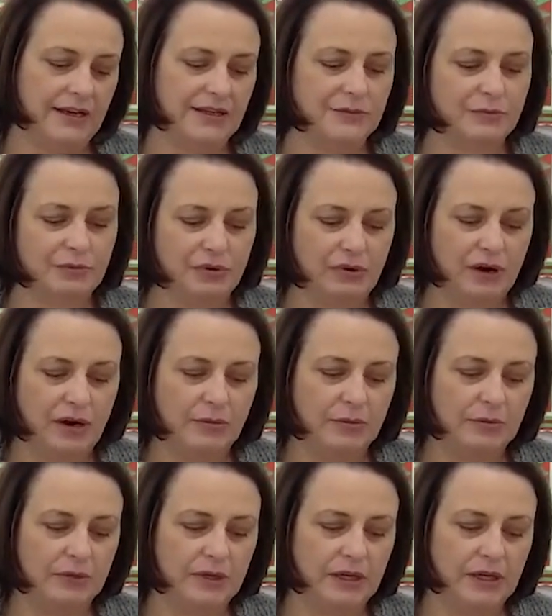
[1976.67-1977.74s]
is
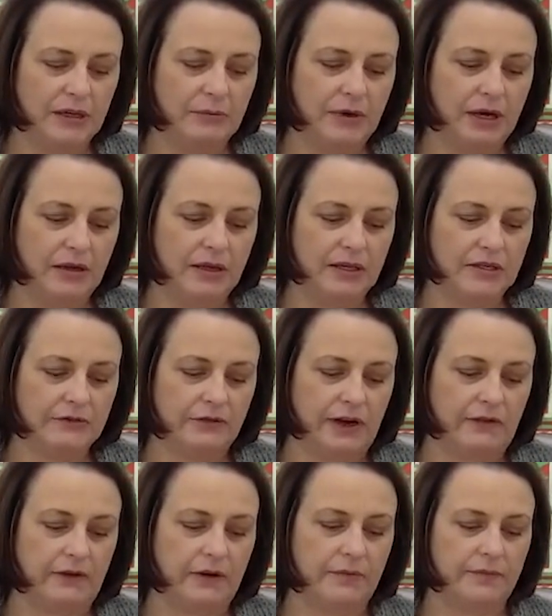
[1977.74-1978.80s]
probably my least
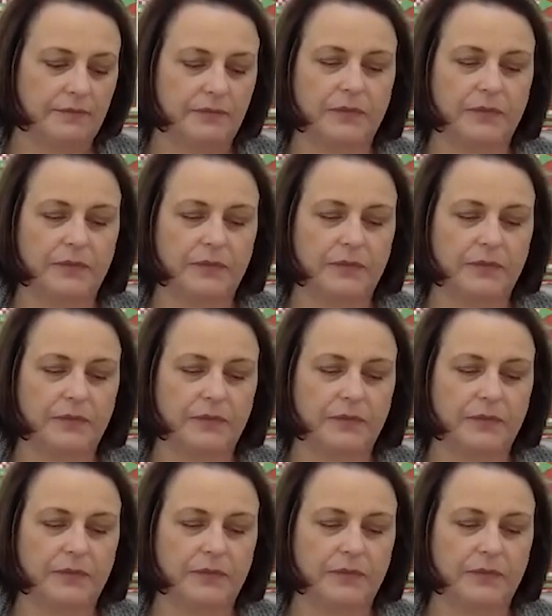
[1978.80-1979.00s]
favorite.